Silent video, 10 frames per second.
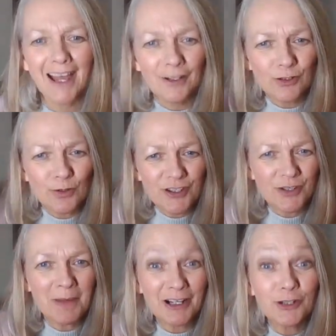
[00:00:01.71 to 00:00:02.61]
Hola,
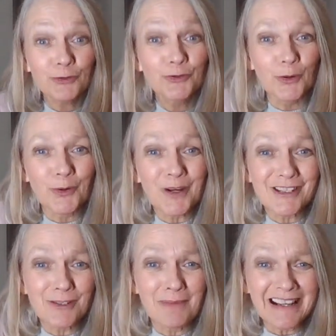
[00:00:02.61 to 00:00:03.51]
Goisuma
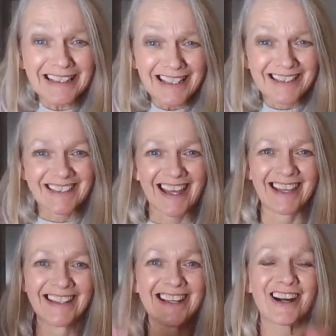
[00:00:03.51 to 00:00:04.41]
Kyupto,
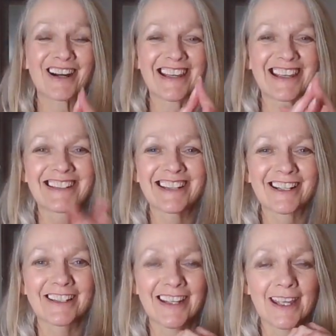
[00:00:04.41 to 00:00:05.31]
Hi here,
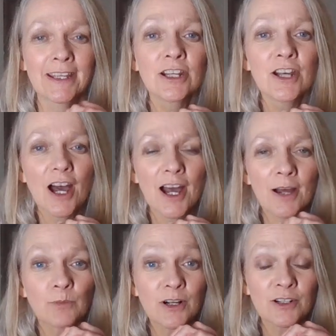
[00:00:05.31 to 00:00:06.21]
Nicola here.
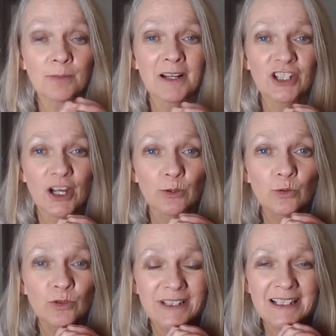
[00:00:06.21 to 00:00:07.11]
Uh, welcome to my channel,
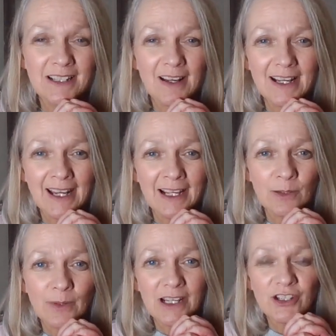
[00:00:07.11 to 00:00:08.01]
All Things Light
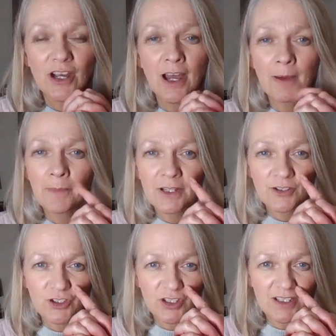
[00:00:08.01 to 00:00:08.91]
Language. Um,
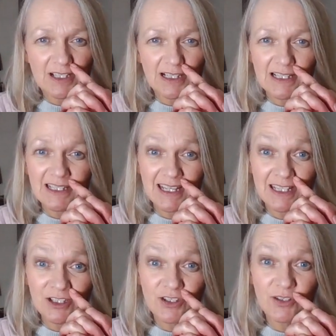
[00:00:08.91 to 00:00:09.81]
it's just clicked
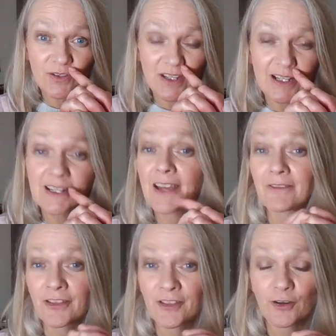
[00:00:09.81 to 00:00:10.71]
into the
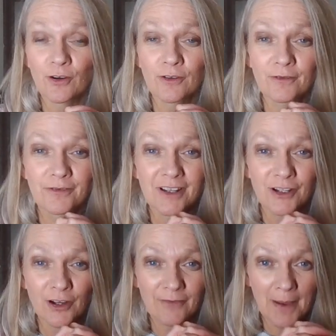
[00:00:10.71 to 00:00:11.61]
11th of
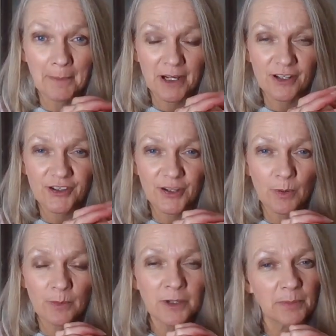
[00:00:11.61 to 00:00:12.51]
November, so
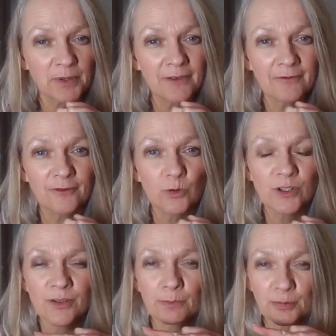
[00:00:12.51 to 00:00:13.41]
I'm going to bring
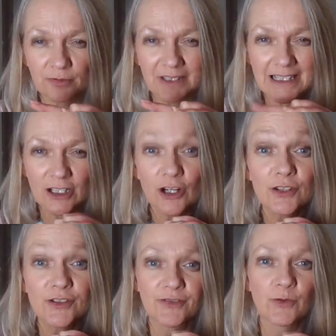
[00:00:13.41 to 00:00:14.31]
forward some
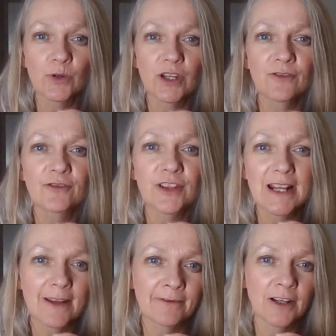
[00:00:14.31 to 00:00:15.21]
pre-codes for you for the
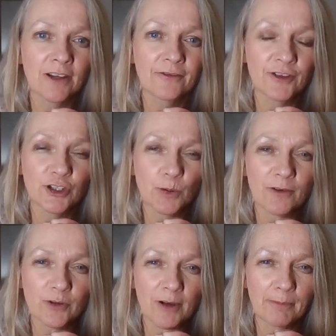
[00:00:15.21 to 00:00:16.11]
11, uh, for the
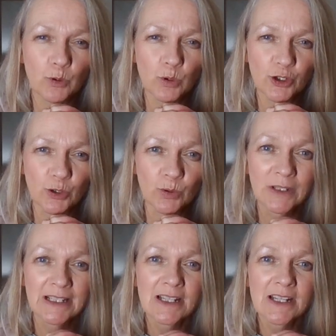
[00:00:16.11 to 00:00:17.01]
12/12 portal.
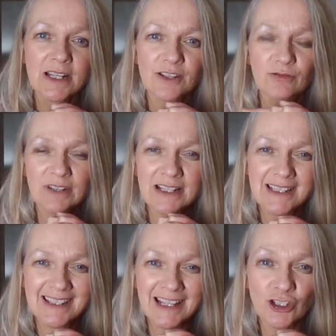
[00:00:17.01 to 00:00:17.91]
It's really
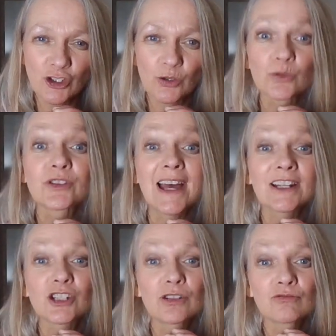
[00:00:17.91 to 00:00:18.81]
essential
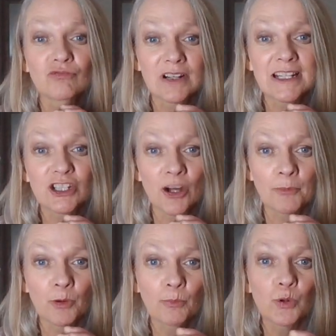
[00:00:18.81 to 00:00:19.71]
that you really
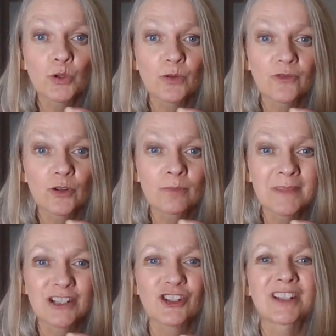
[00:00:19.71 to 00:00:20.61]
jump on board with your
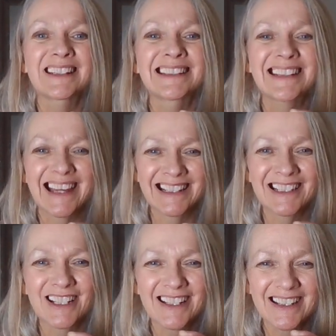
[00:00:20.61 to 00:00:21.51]
mission in
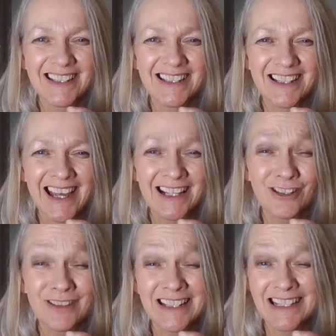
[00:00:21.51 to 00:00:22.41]
Anchor
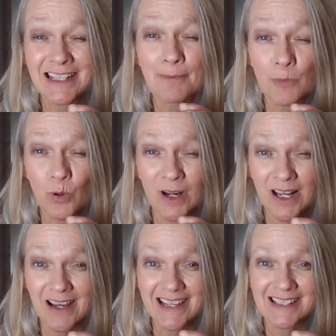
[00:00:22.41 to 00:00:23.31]
anchoring in more
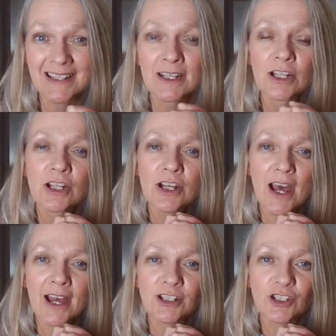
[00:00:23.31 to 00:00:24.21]
light.
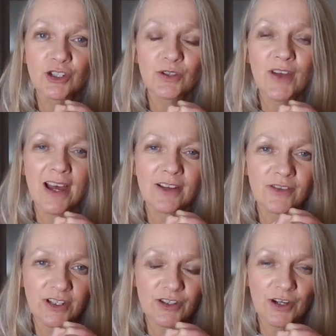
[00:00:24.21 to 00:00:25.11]
And to do that,
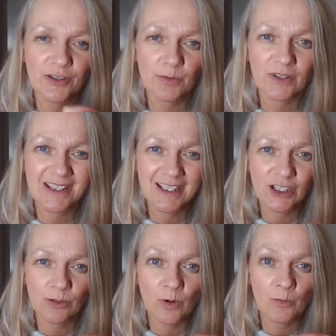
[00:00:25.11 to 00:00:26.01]
these codes will
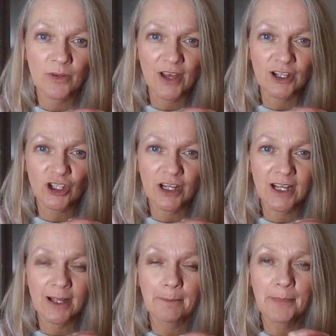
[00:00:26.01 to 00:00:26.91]
assist you on with that
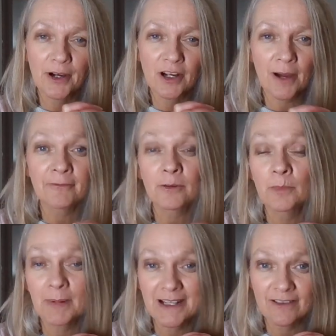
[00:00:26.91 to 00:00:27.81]
journey, but come from a
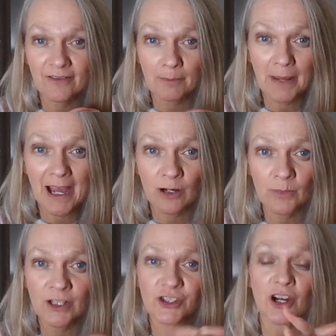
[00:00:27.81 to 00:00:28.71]
place of
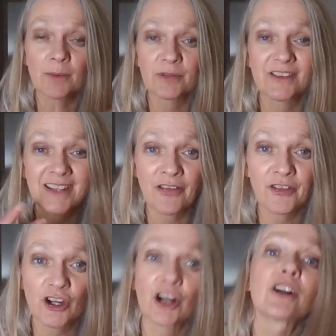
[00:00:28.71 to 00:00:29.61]
empowerment. I present
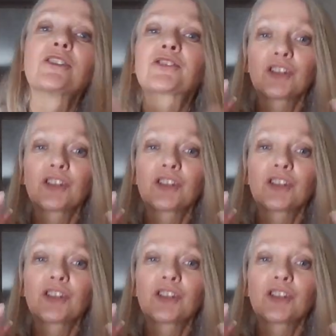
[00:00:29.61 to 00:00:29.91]
the codes,